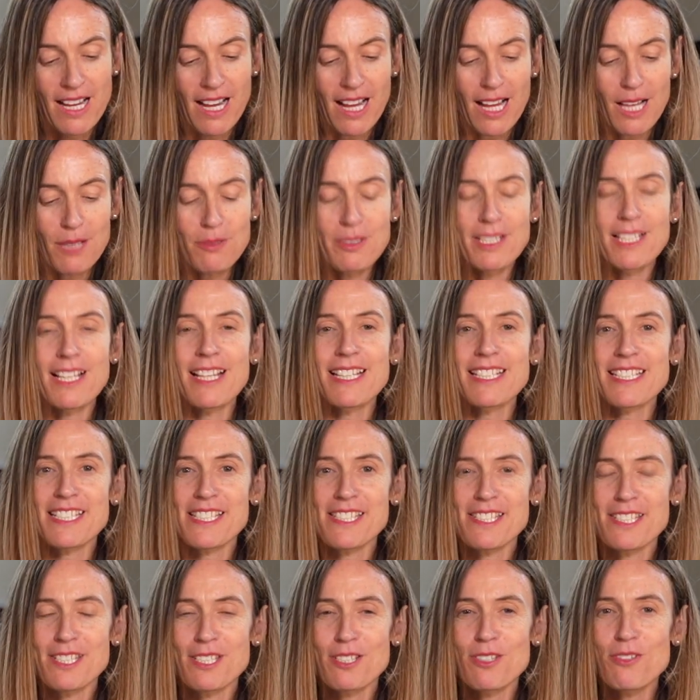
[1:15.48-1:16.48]
I would like
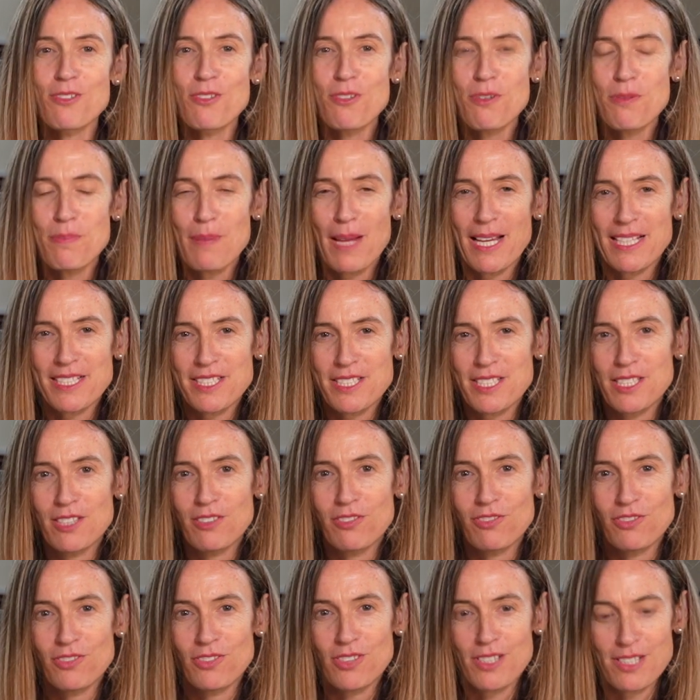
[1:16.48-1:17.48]
us to draw back to the
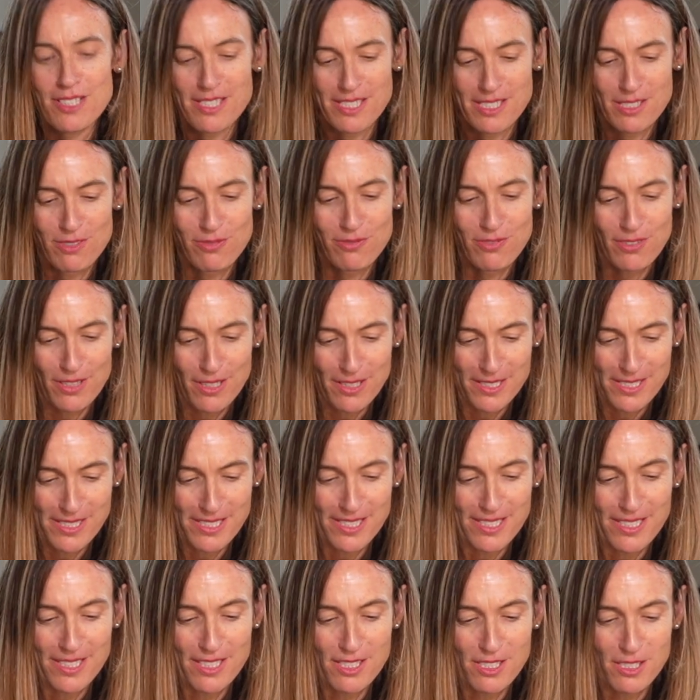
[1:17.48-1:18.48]
first
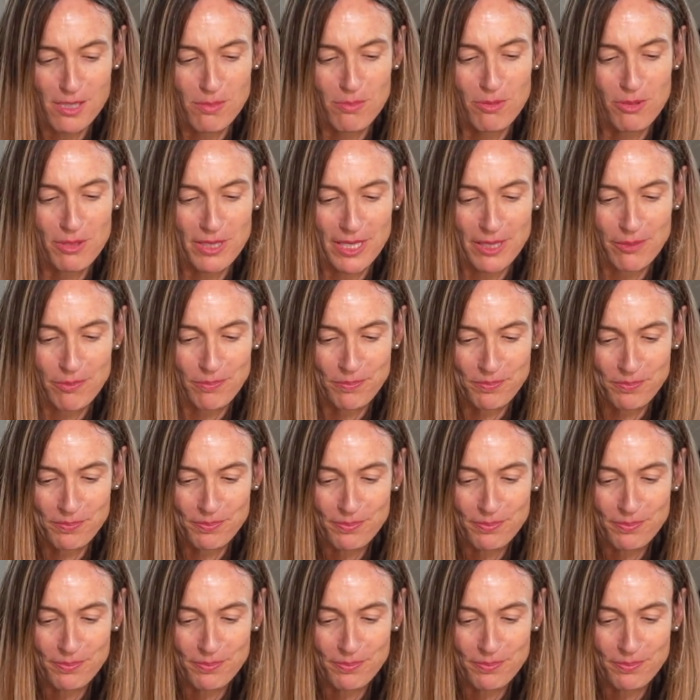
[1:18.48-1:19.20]
verse this morning.